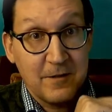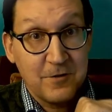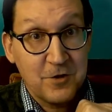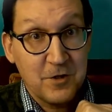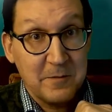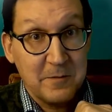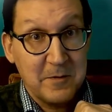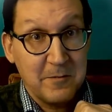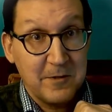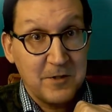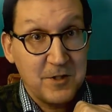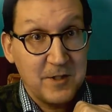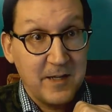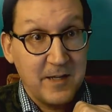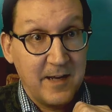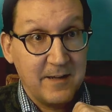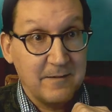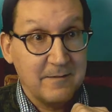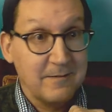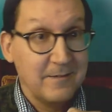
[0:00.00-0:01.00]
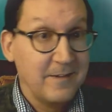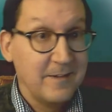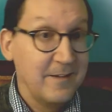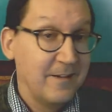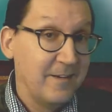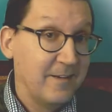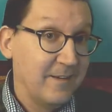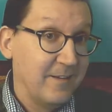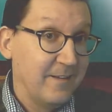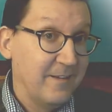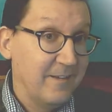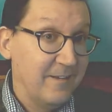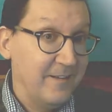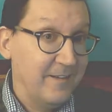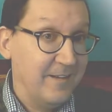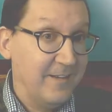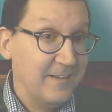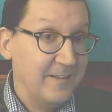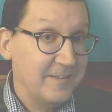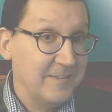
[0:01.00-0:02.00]
show me what you get,
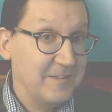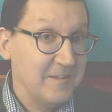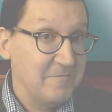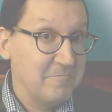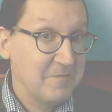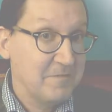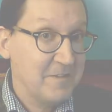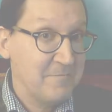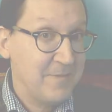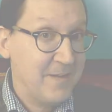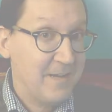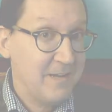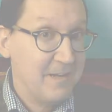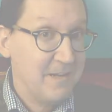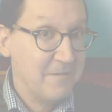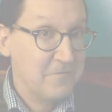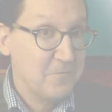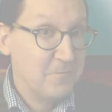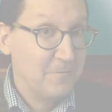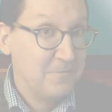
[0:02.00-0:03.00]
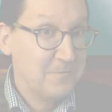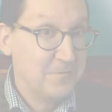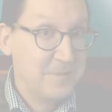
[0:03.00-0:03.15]
and come back afterwards. We'll